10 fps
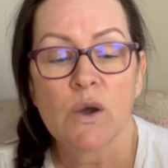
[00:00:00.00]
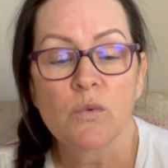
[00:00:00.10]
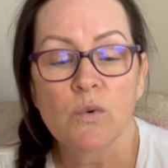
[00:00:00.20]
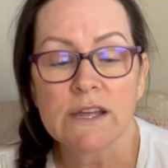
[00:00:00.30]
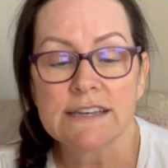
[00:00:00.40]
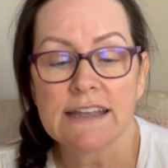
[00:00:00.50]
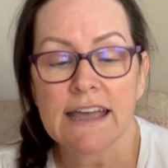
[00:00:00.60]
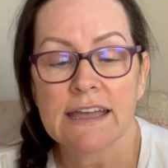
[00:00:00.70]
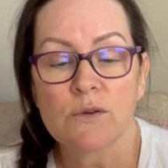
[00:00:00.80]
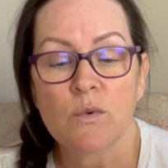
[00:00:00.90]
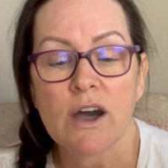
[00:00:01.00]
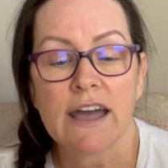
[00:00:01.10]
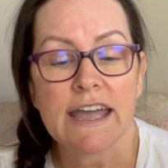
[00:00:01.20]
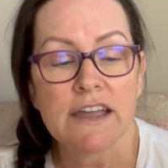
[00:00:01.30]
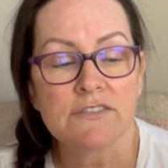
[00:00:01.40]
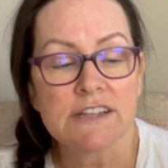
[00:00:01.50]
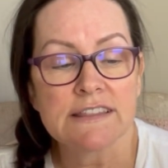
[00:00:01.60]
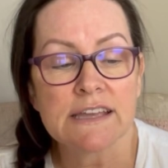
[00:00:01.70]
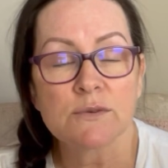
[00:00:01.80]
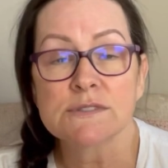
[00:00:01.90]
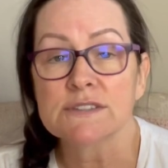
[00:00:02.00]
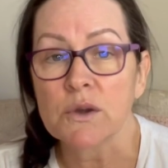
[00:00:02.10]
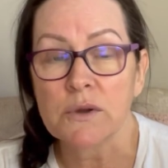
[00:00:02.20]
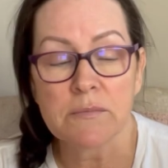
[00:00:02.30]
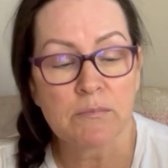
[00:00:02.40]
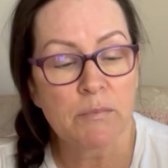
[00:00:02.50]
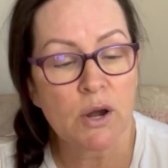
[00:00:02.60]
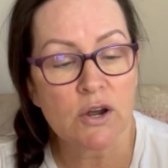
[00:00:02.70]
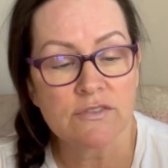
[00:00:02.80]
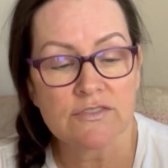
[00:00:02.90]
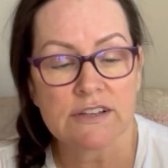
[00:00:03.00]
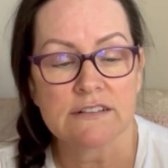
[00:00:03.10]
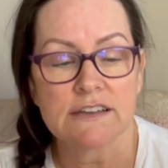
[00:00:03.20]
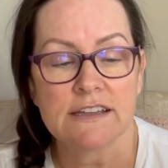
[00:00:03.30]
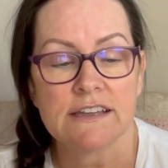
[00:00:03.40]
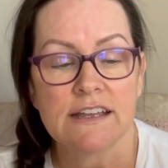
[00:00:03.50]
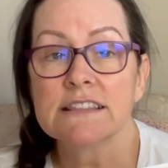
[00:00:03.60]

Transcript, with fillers: One day, while everything was going perfectly,